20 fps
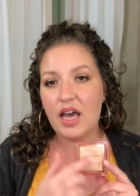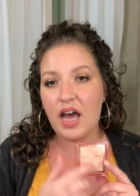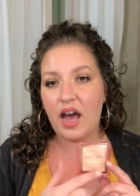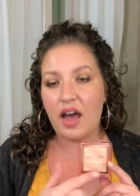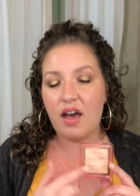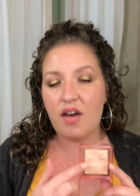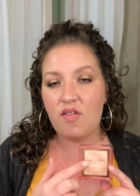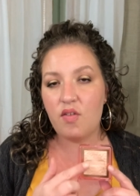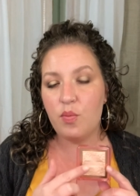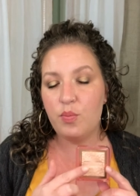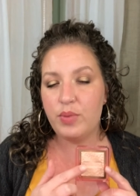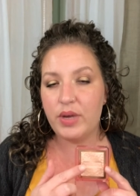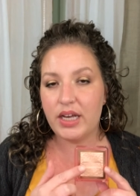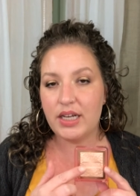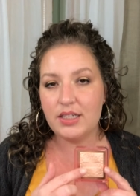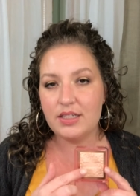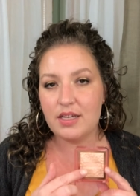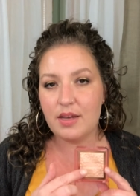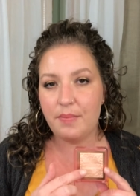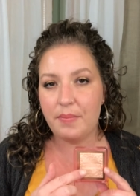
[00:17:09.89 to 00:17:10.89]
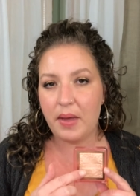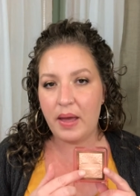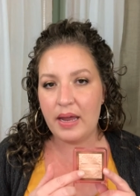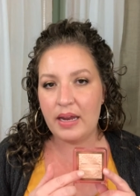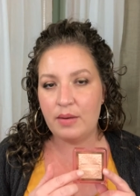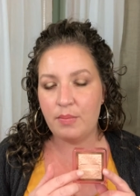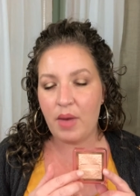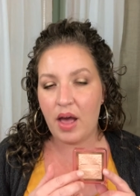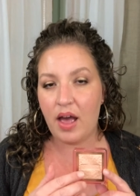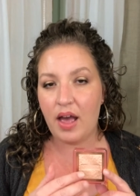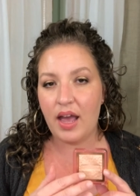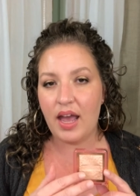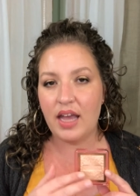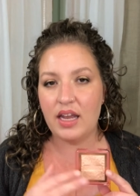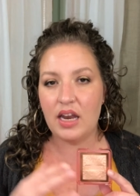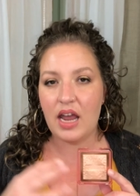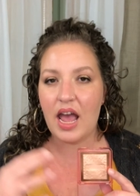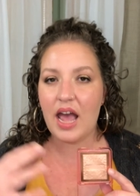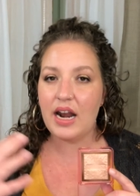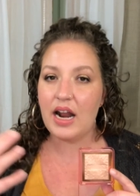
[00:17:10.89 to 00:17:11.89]
I have a big dip in
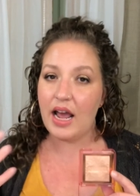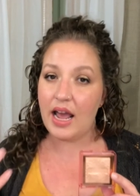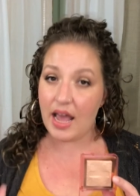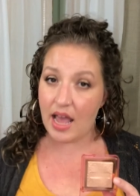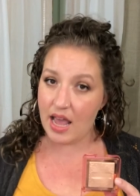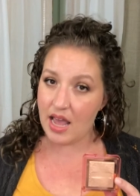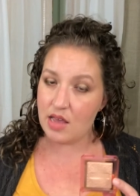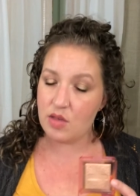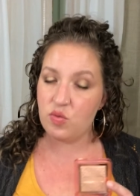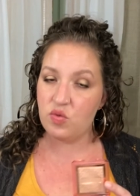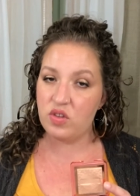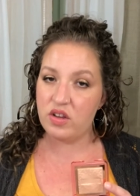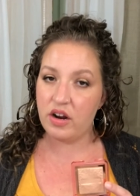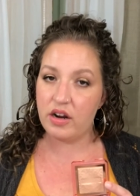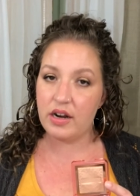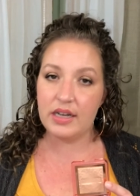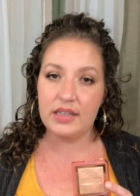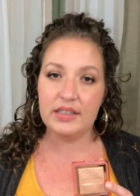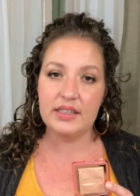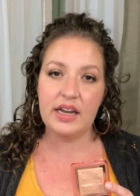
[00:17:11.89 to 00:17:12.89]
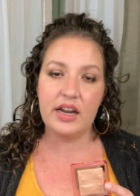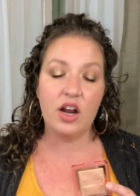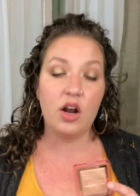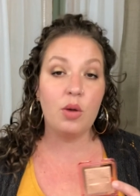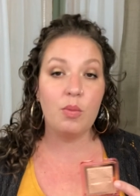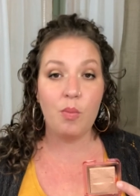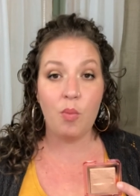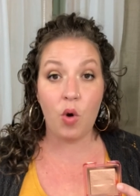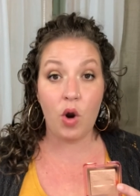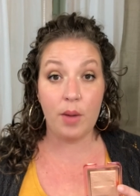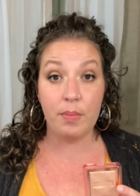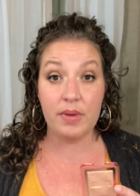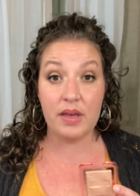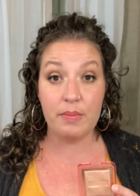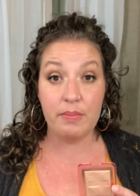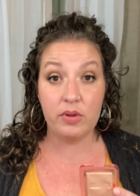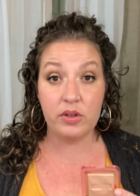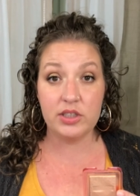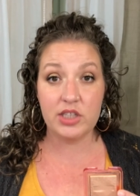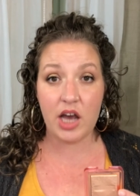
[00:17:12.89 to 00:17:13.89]
mine, and I am starting to hear more
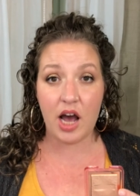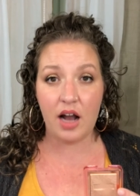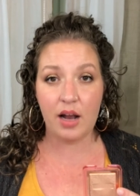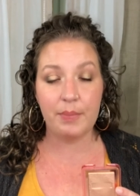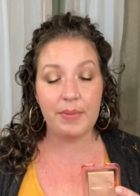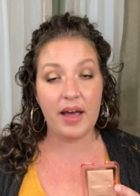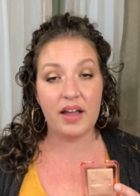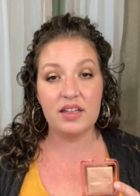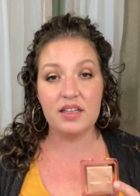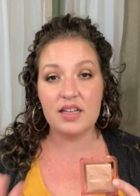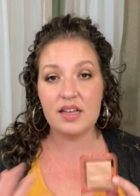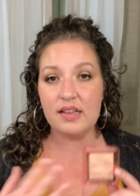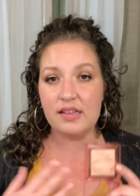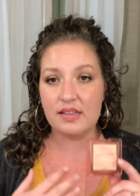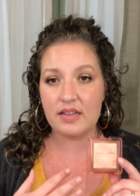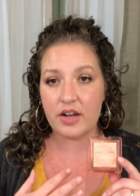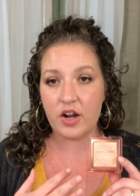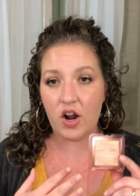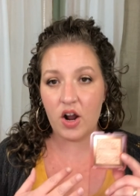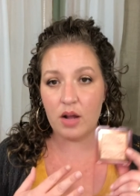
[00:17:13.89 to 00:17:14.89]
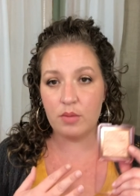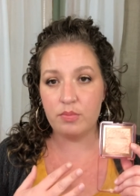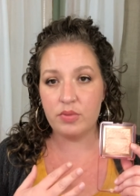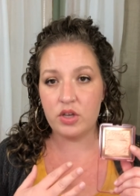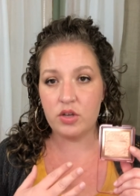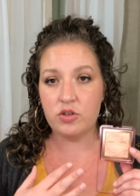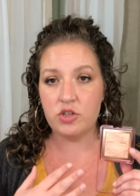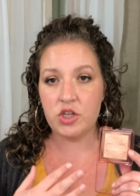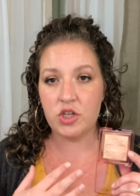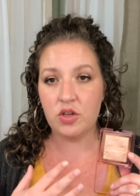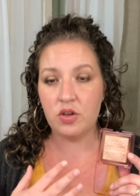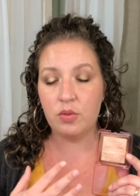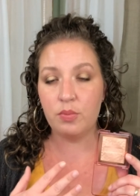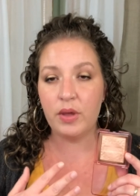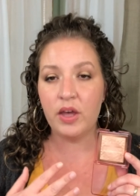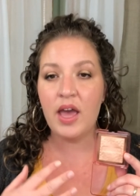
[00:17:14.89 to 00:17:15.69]
people talk about this here on YouTube,